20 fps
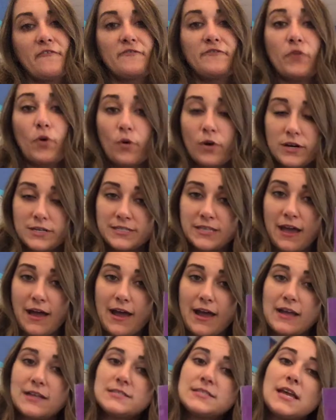4
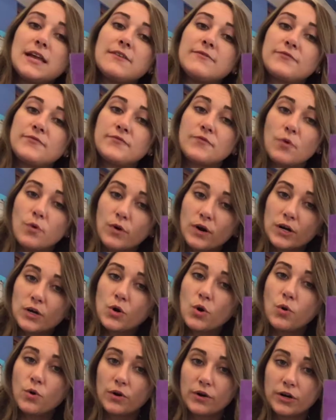sides and 4
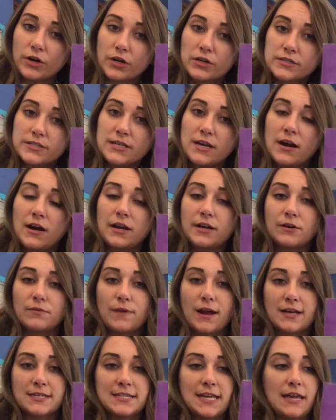corners on a
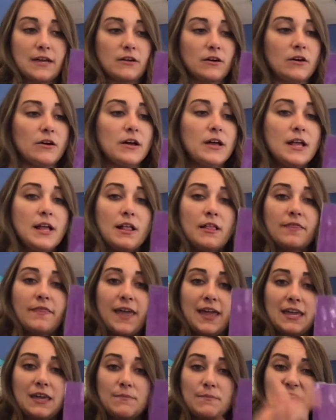rectangle. They
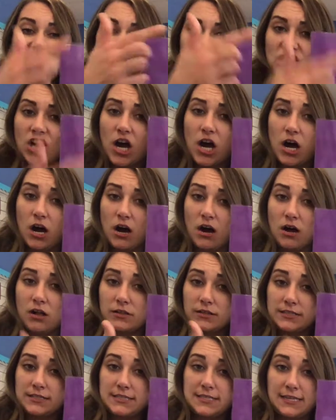can be tall
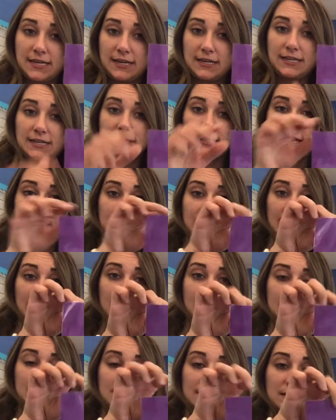and skinny like
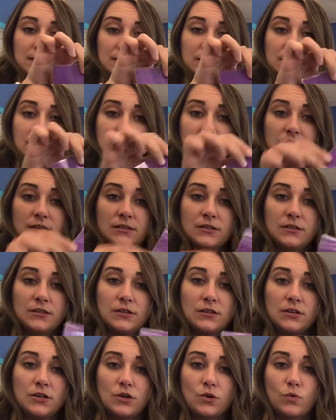this,
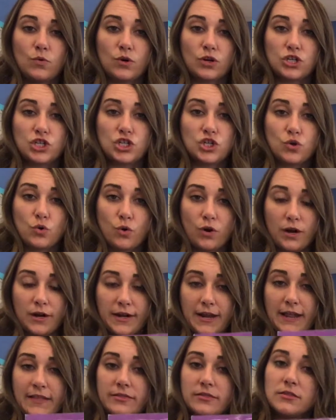or short
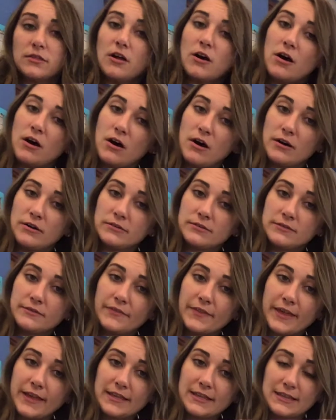and long
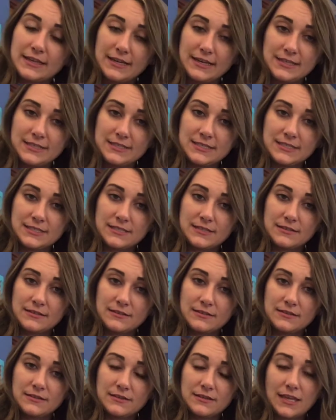like this.
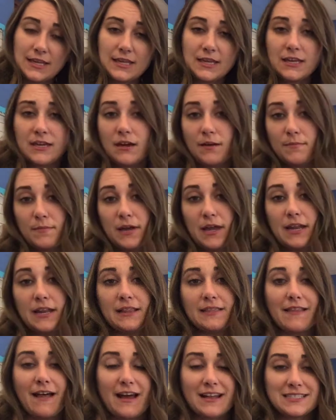They can come
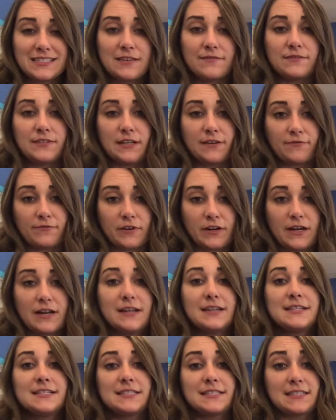in lots of different
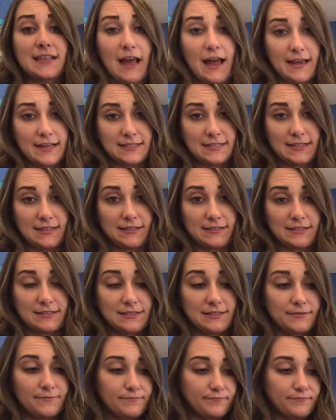sizes.